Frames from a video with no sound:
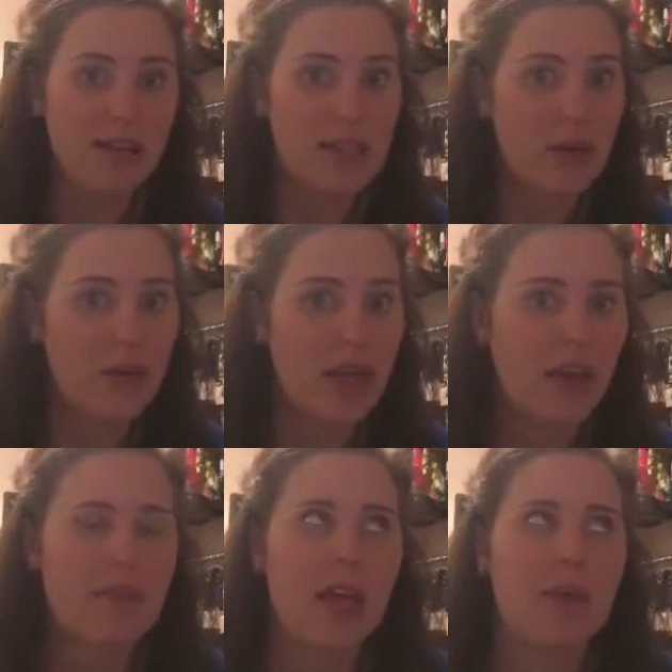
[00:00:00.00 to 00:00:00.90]
because I don't think
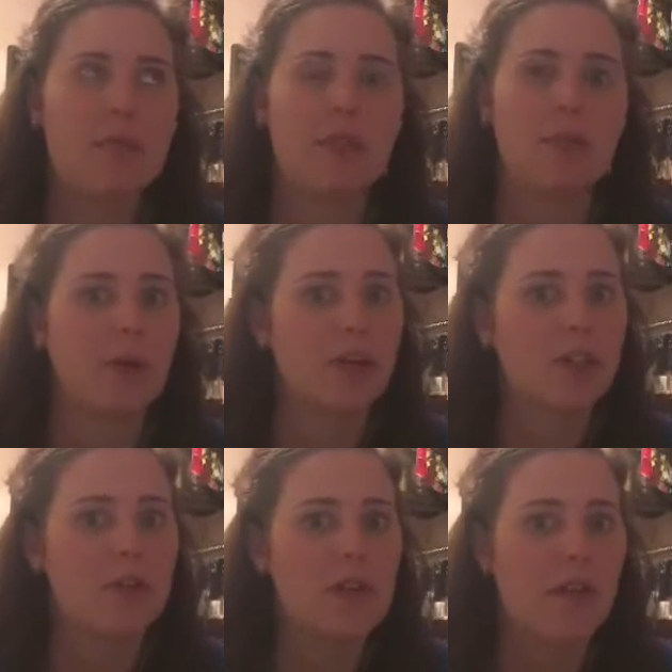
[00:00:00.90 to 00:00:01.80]
I have time to do
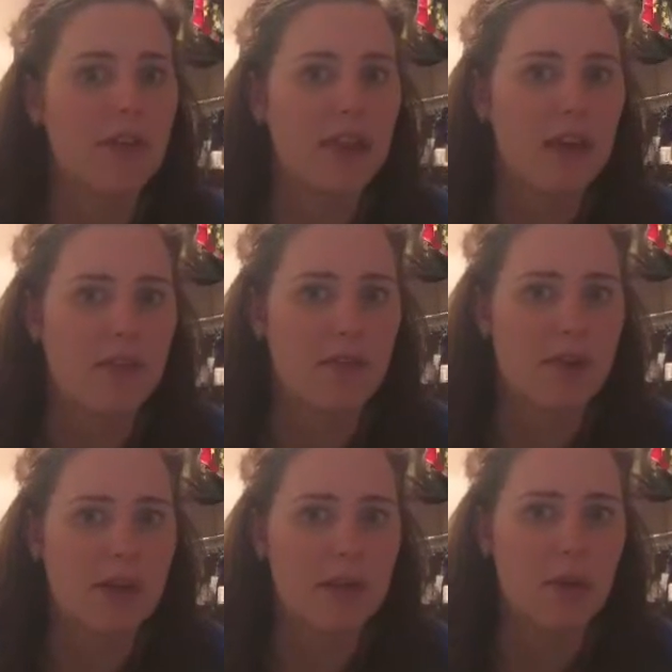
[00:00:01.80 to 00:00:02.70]
pictures and everything for
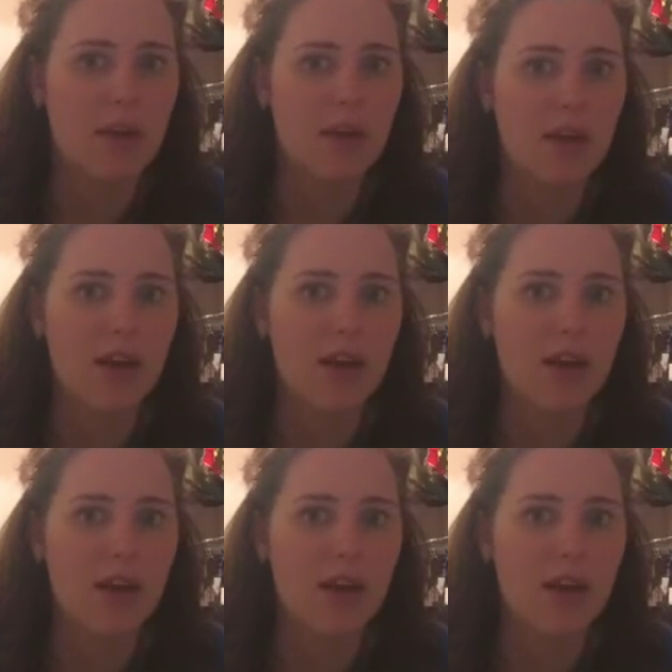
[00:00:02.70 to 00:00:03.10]
Facebook,